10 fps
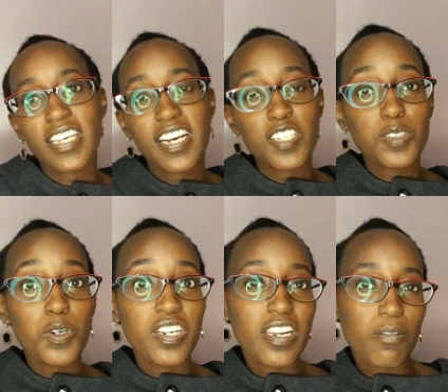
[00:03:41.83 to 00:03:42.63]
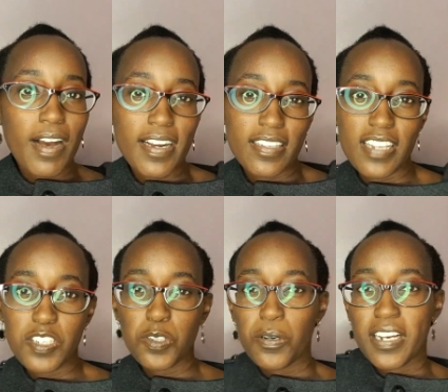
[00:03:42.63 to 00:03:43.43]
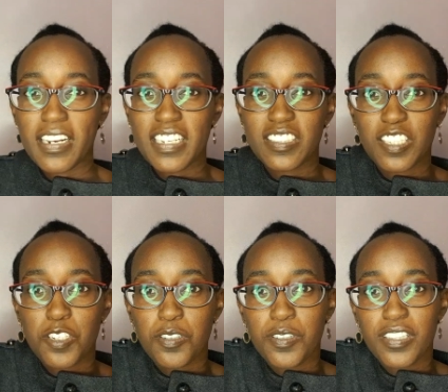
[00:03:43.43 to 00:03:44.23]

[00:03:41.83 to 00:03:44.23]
I can't really work at that organization.